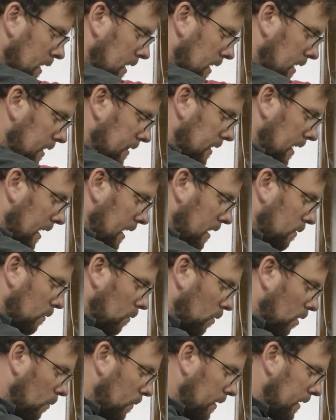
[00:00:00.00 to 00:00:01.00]
and then
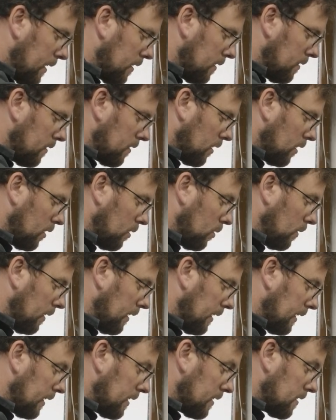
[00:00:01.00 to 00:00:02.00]
what we can do
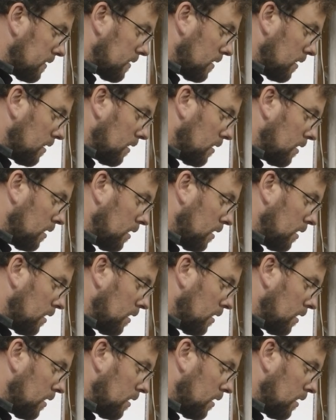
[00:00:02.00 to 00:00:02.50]
is